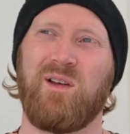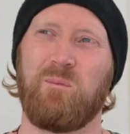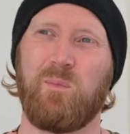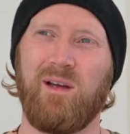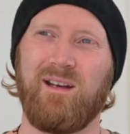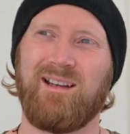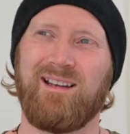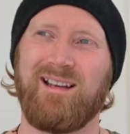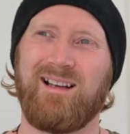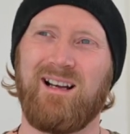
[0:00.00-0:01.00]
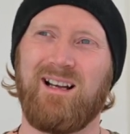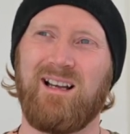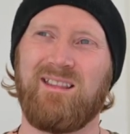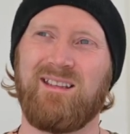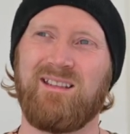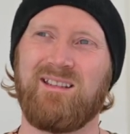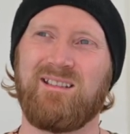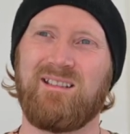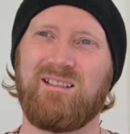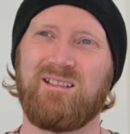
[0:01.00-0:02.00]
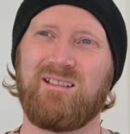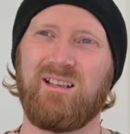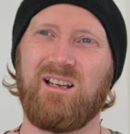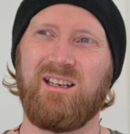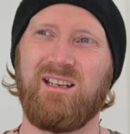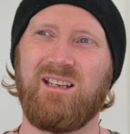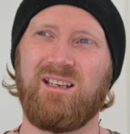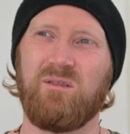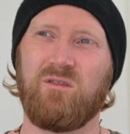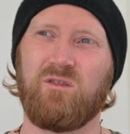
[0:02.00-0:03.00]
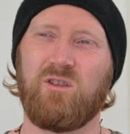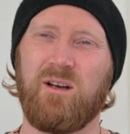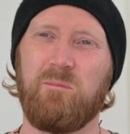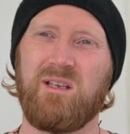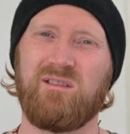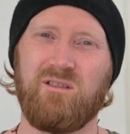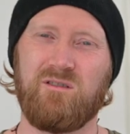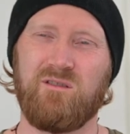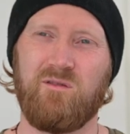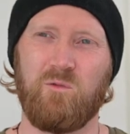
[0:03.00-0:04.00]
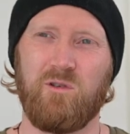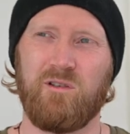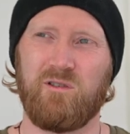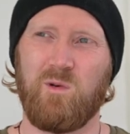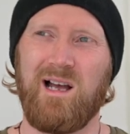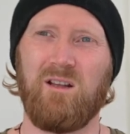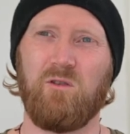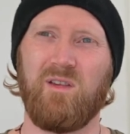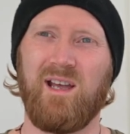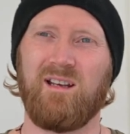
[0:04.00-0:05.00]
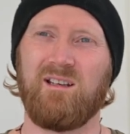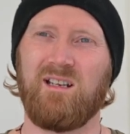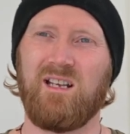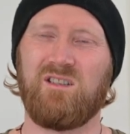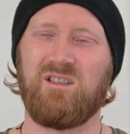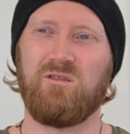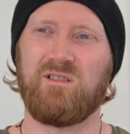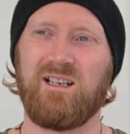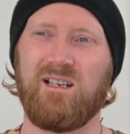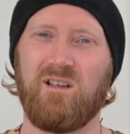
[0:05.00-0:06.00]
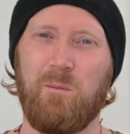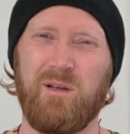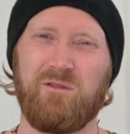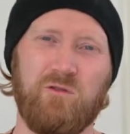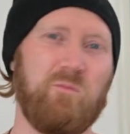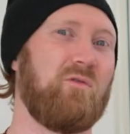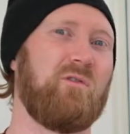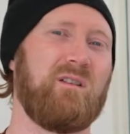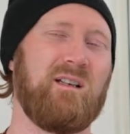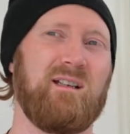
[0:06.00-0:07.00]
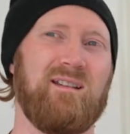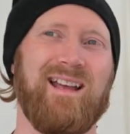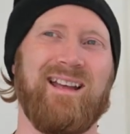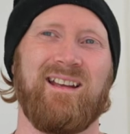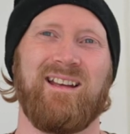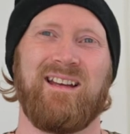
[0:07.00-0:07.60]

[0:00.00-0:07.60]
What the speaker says: But I think this is a kind of misuse of the word as well, or that it's using it a bit too broadly, that